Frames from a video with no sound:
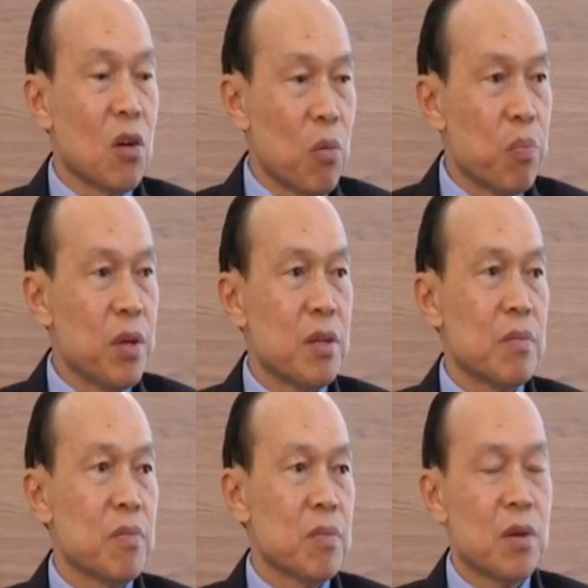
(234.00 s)
compete,
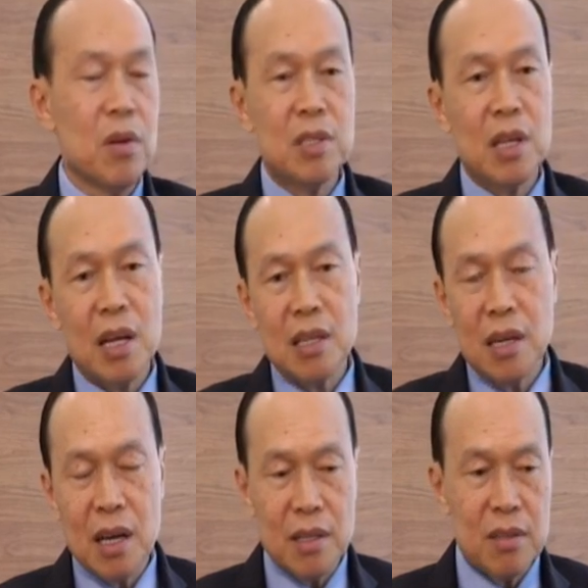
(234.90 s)
because other
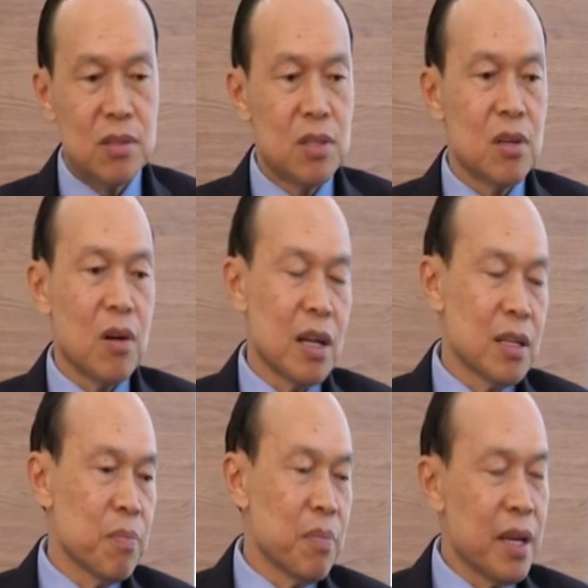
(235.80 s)
country or
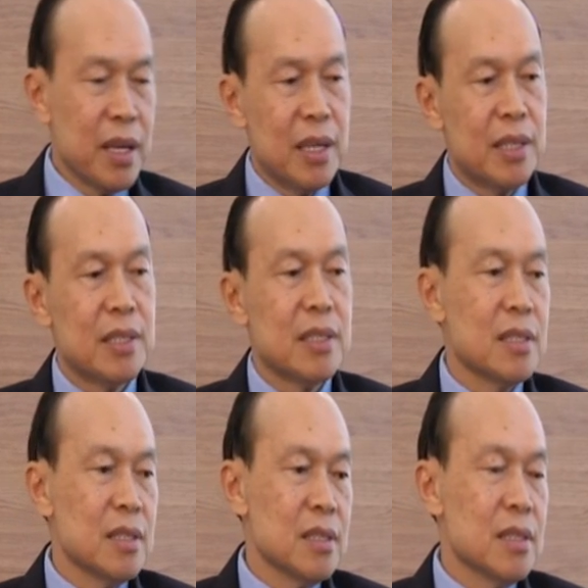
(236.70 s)
other players,
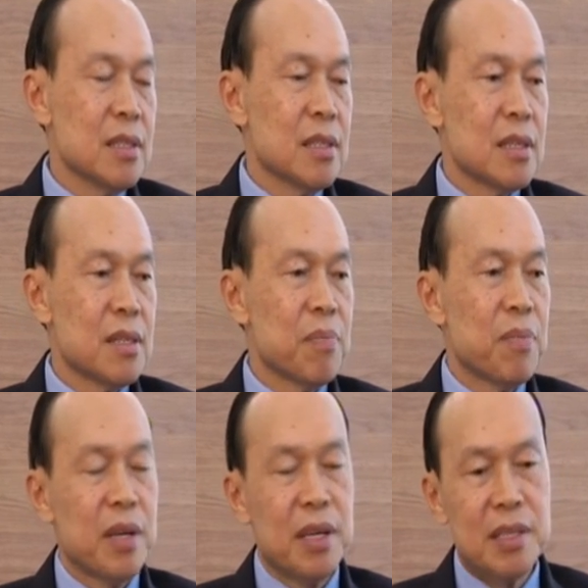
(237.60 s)
glove
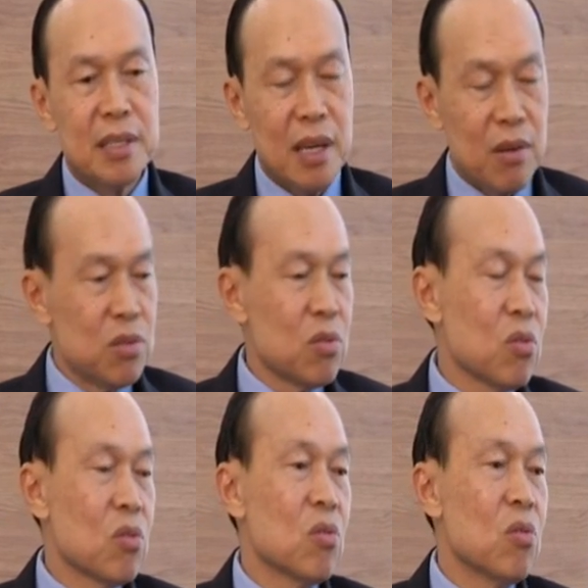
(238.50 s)
players, they are
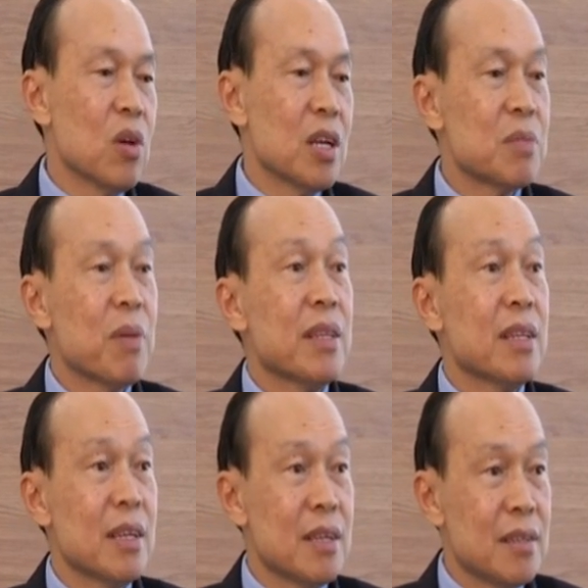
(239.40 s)
also
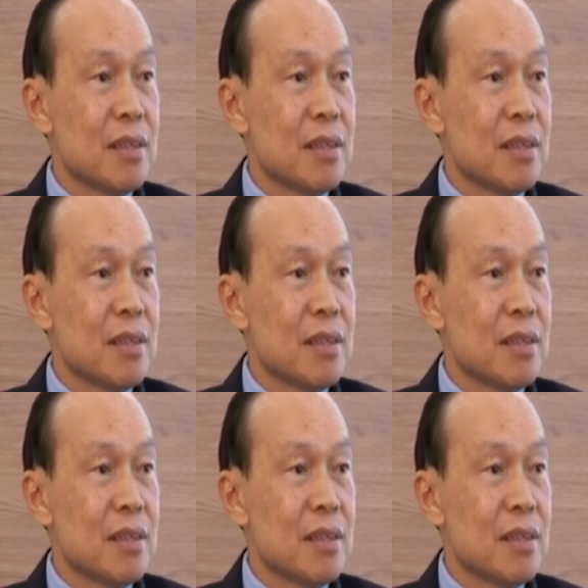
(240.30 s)
expanding.